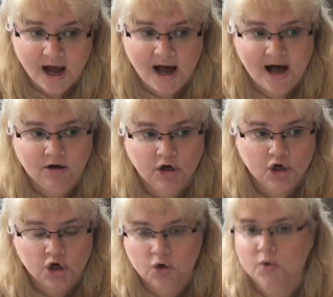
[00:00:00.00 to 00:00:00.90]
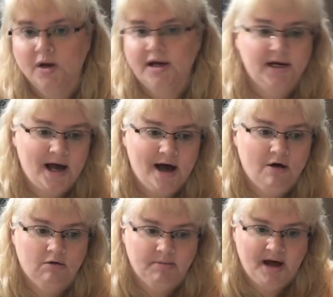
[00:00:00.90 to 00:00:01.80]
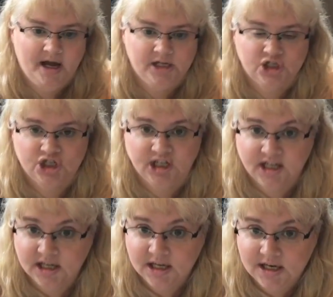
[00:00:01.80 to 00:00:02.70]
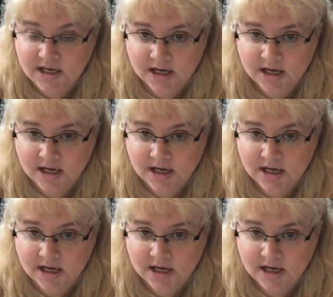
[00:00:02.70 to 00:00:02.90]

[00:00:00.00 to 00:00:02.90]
I'll go and I'll buy chicken,